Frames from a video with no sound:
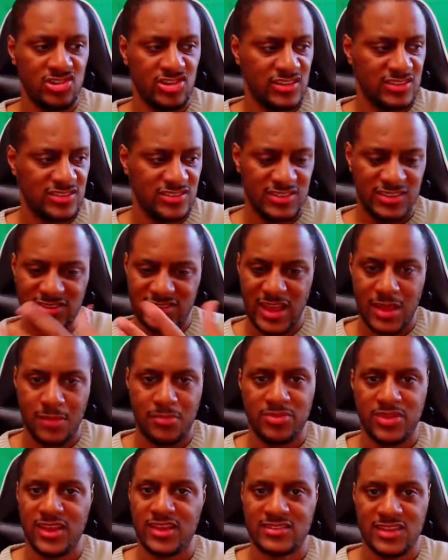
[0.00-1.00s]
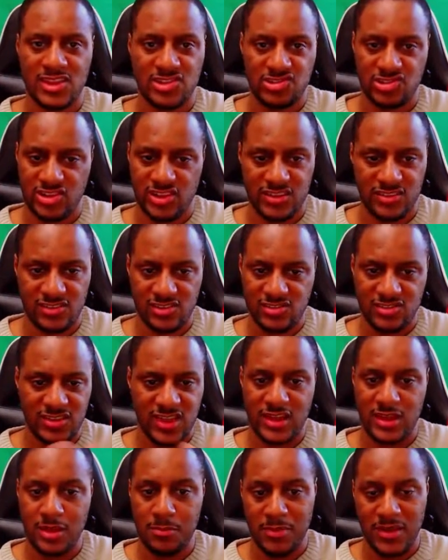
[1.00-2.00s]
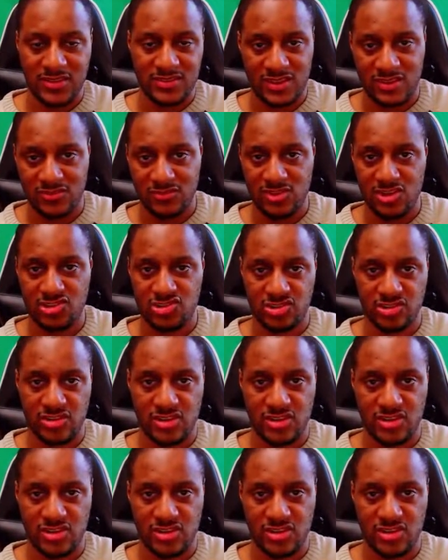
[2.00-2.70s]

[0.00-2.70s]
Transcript: It's the same thing essentially. You're just getting the PC version